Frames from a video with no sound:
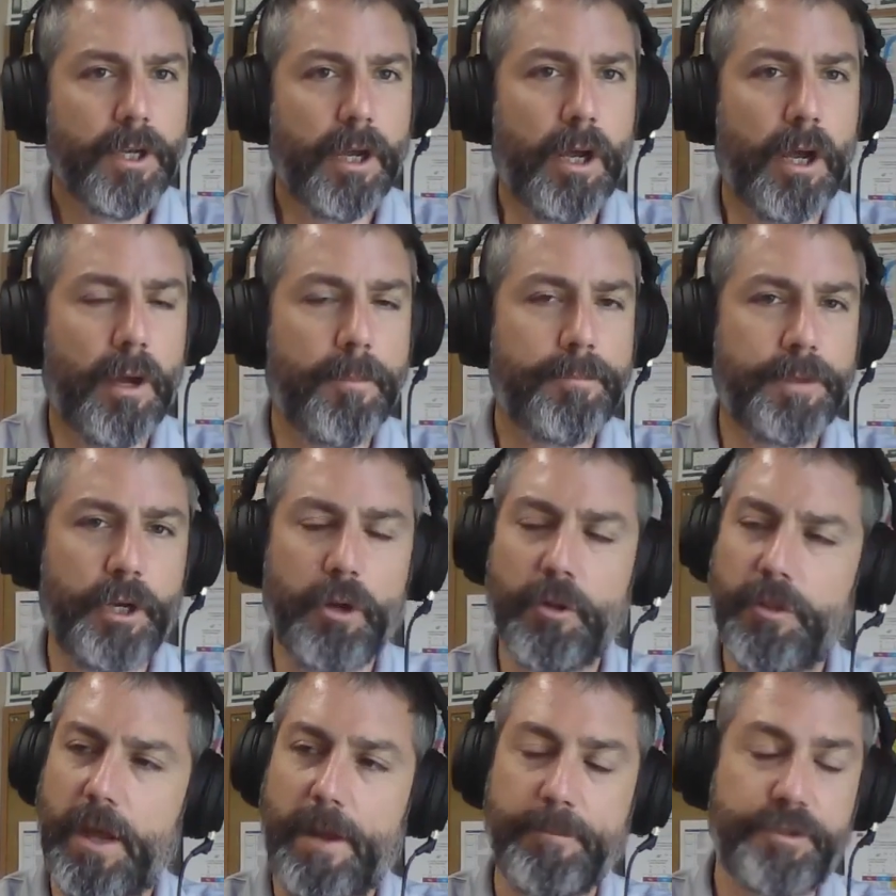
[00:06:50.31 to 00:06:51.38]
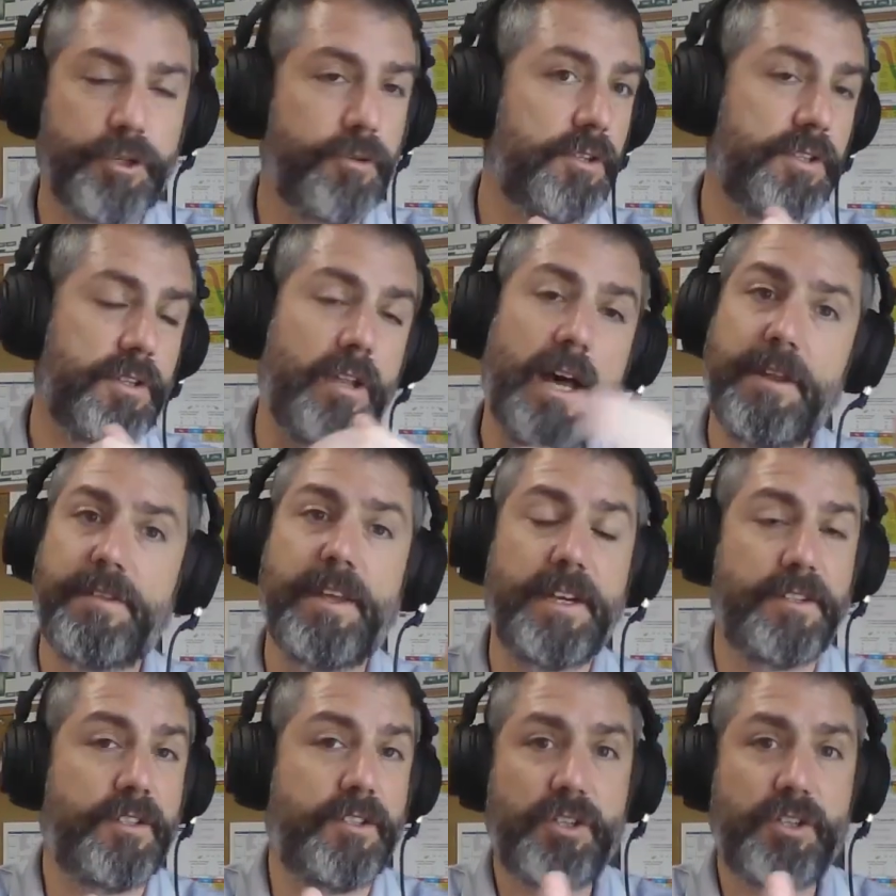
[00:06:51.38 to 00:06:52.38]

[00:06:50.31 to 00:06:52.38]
Uh, you know, I'm sure there's a lot of things.